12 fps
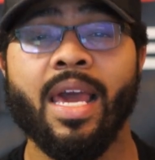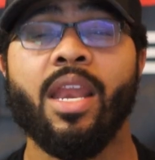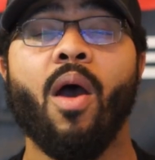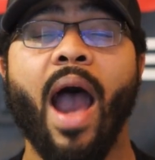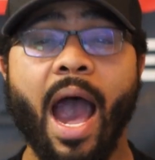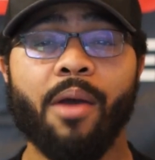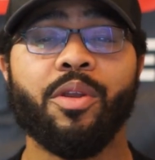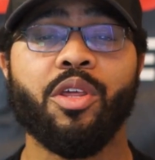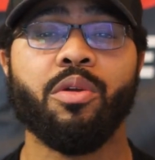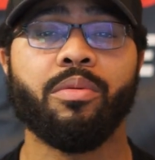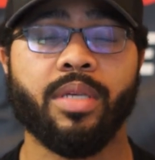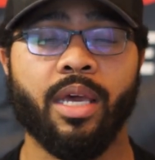Now, how do
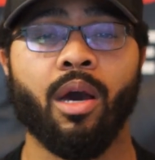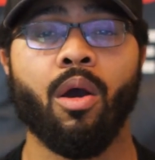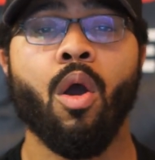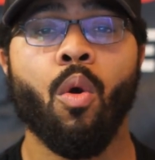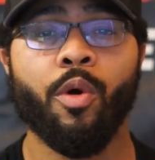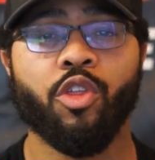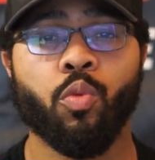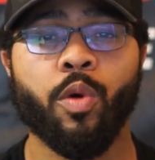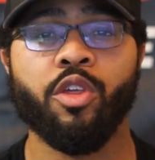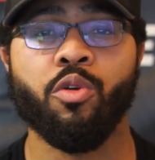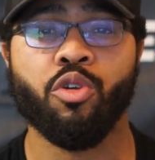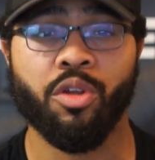you tell which
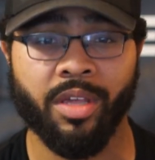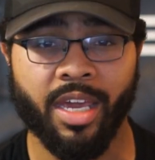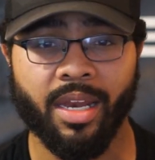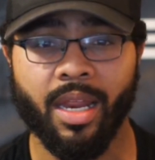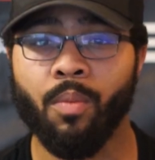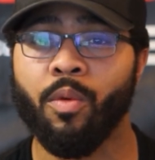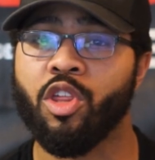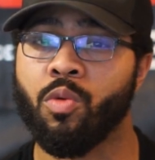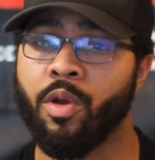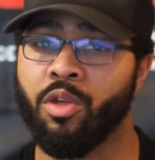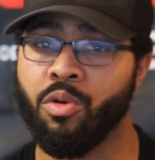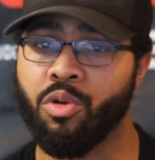one you should get and which
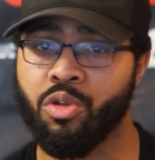one you